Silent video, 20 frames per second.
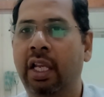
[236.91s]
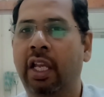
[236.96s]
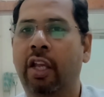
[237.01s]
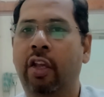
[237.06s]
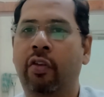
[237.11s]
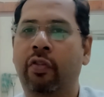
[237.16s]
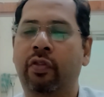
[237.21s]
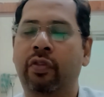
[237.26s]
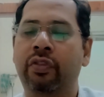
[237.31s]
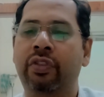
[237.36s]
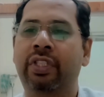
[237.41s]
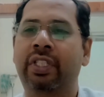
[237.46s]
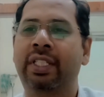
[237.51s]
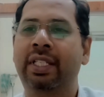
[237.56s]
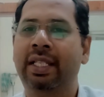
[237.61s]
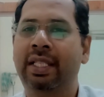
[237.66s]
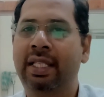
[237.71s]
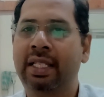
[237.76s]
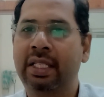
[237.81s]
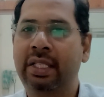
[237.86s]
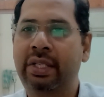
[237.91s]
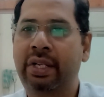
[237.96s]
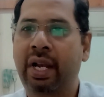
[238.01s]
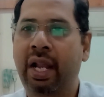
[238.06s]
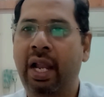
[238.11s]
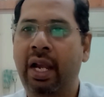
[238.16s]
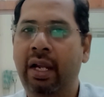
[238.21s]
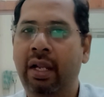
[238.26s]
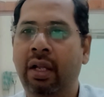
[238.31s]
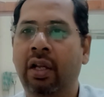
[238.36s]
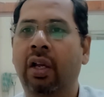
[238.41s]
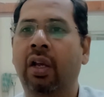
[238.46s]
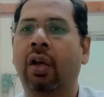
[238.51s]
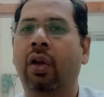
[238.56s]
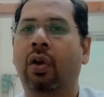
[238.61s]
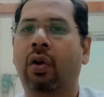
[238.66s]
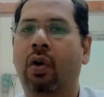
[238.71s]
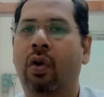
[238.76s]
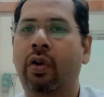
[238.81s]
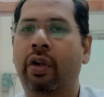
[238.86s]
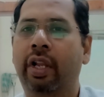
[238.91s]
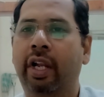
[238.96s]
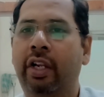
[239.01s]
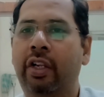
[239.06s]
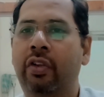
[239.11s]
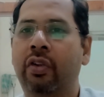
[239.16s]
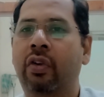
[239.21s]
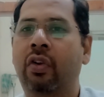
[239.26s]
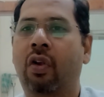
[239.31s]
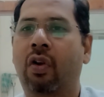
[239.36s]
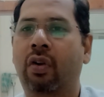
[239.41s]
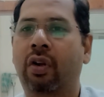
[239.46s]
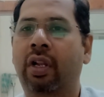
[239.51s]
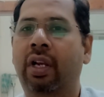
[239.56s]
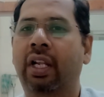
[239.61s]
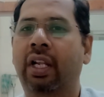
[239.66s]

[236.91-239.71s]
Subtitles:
If you see this triad, contact your doctor